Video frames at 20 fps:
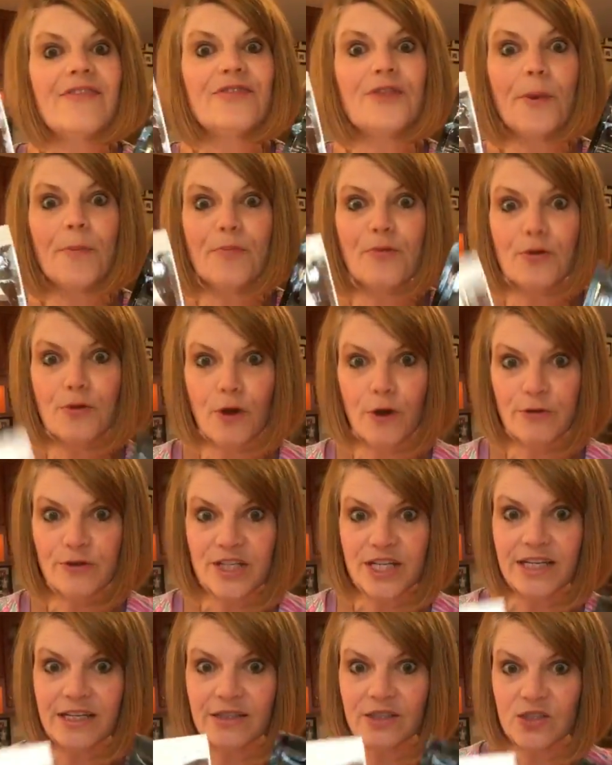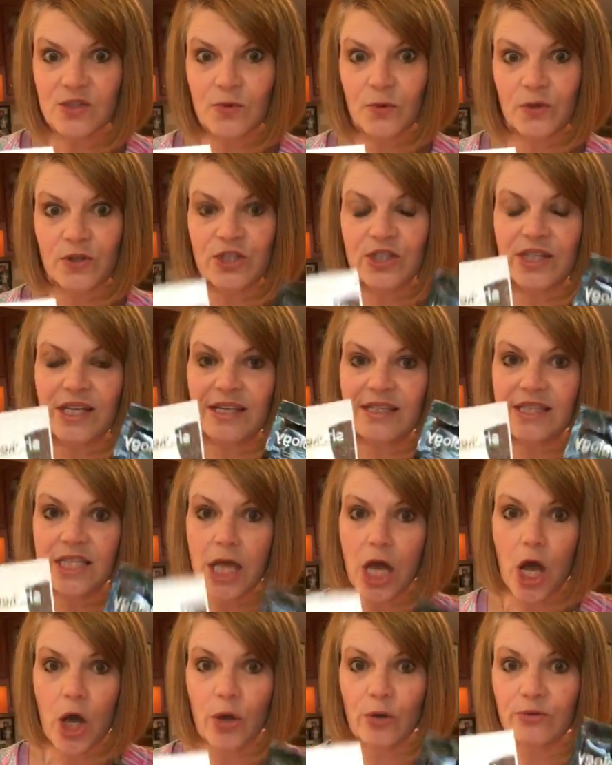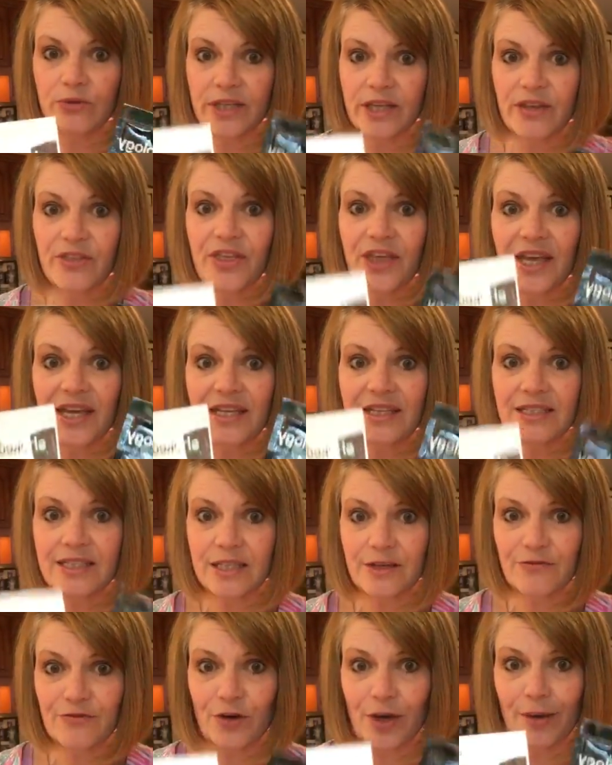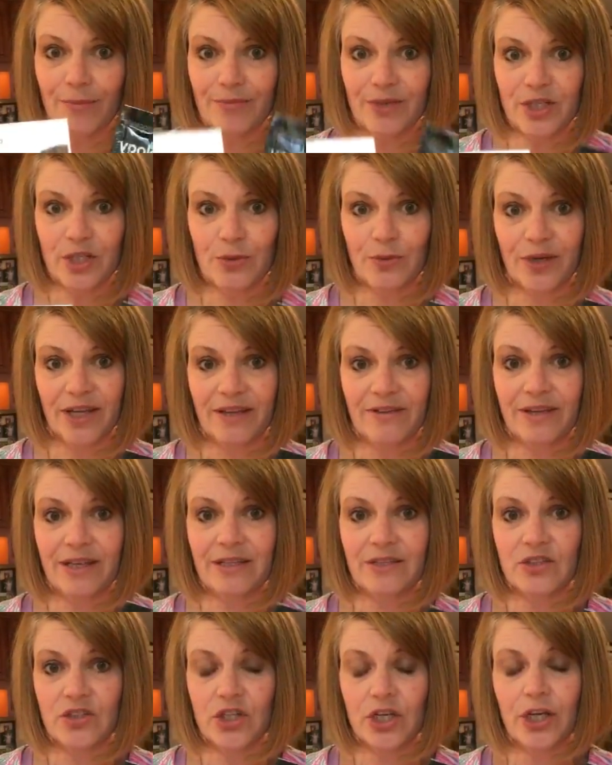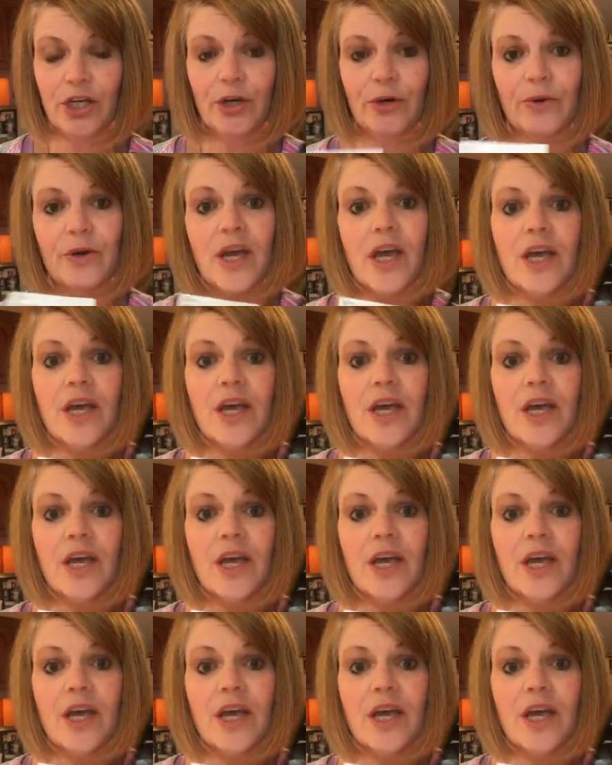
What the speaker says: The protein source is the only thing different between these two.